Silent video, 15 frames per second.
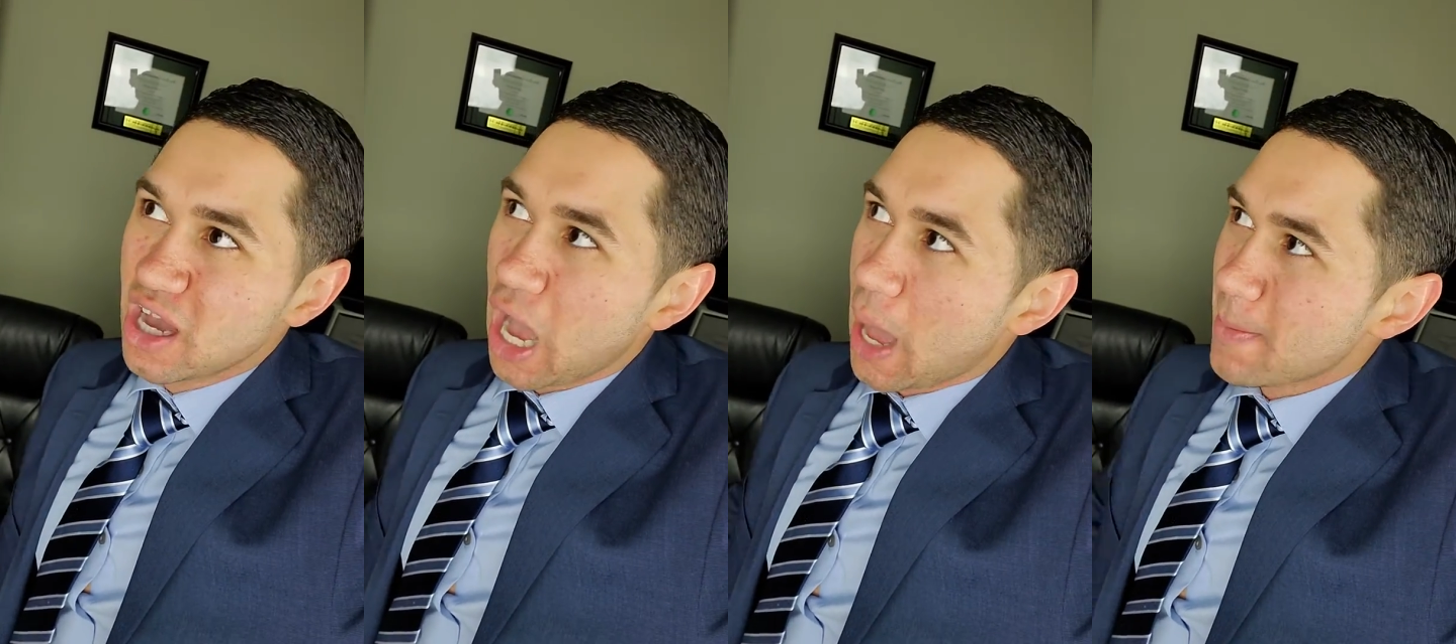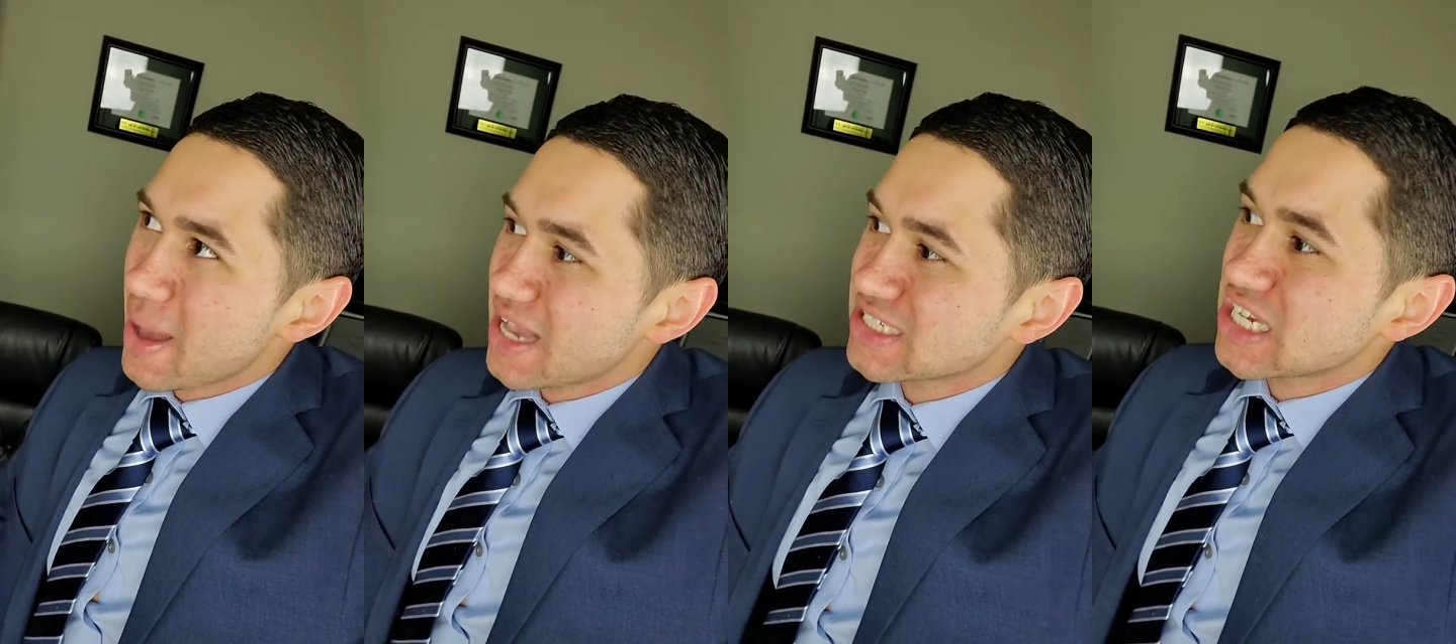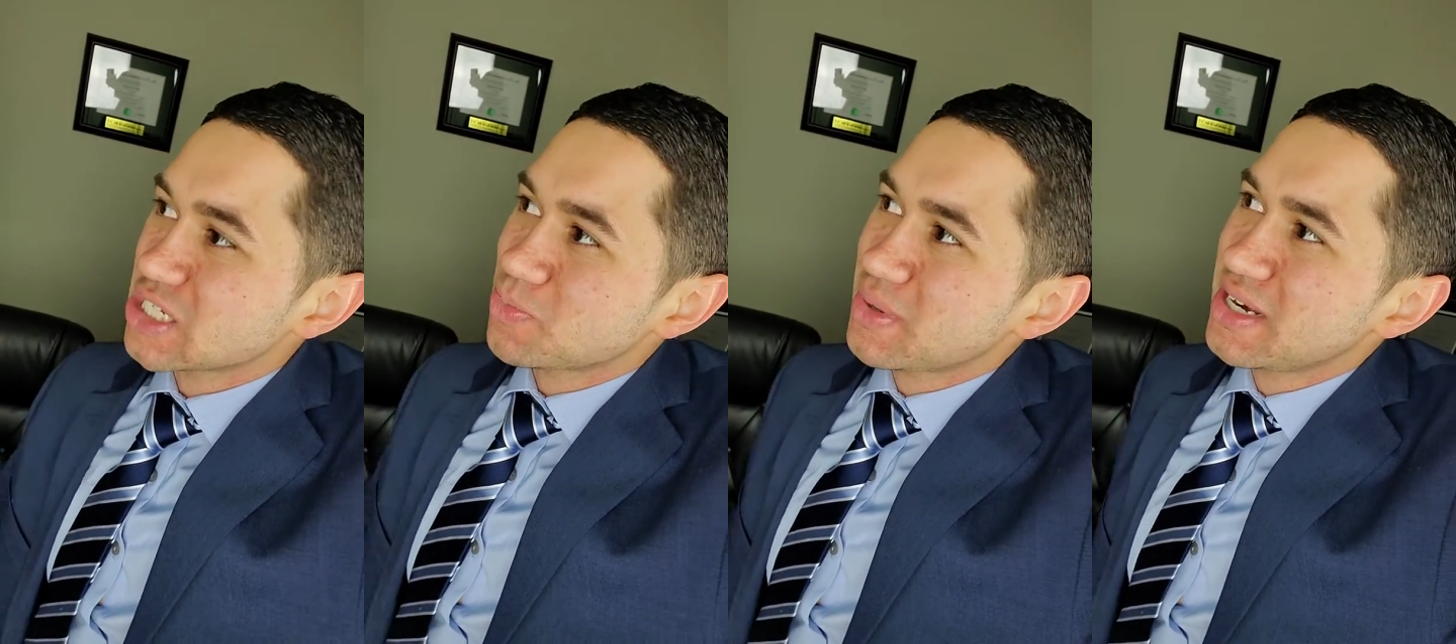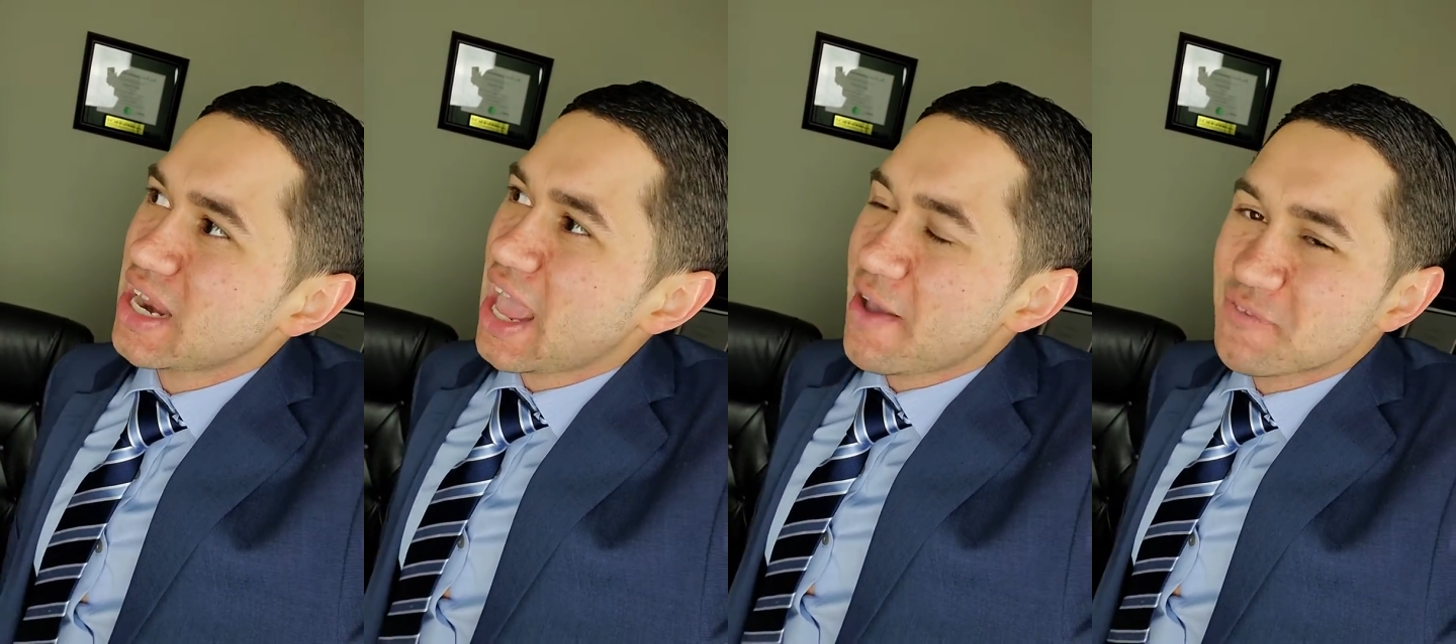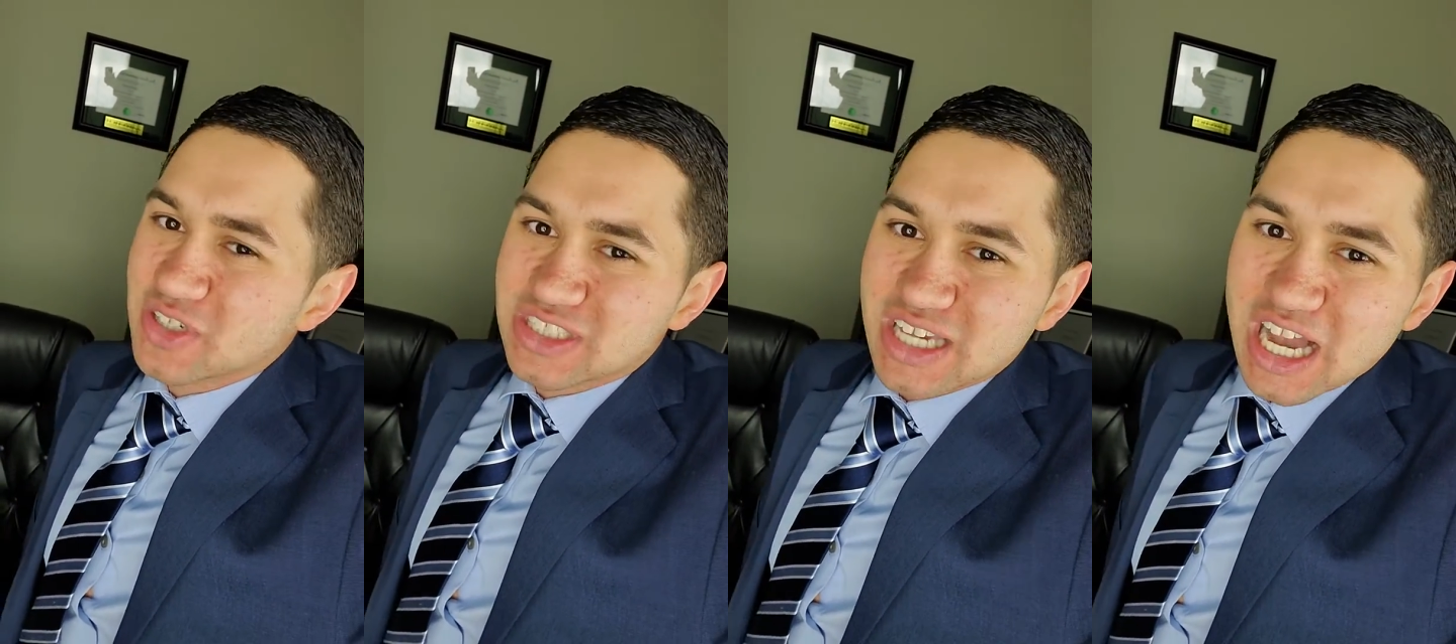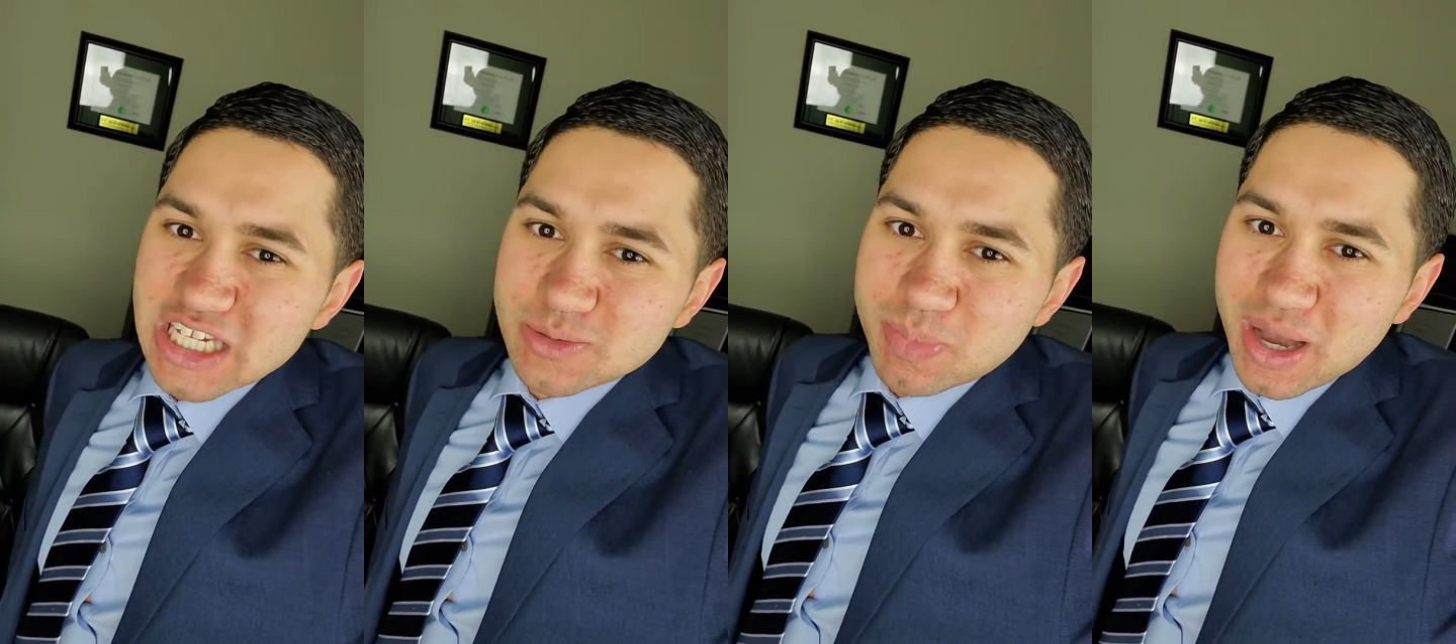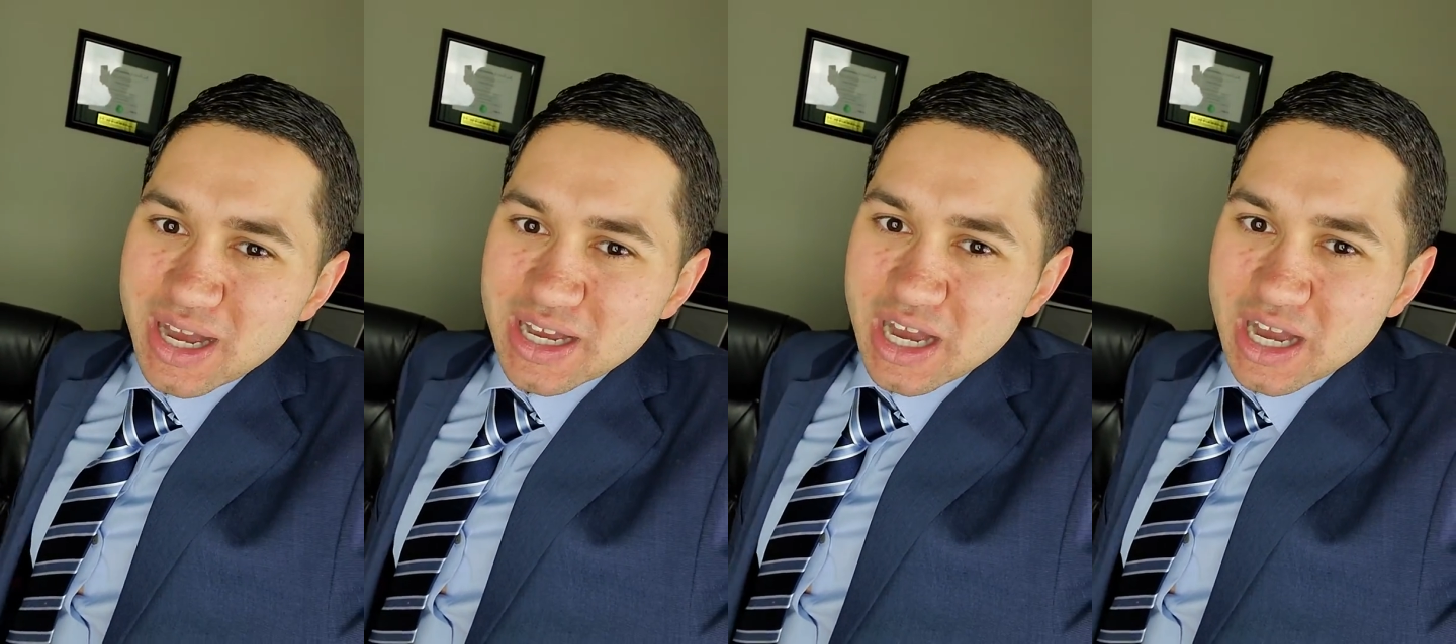as has been emphasized by,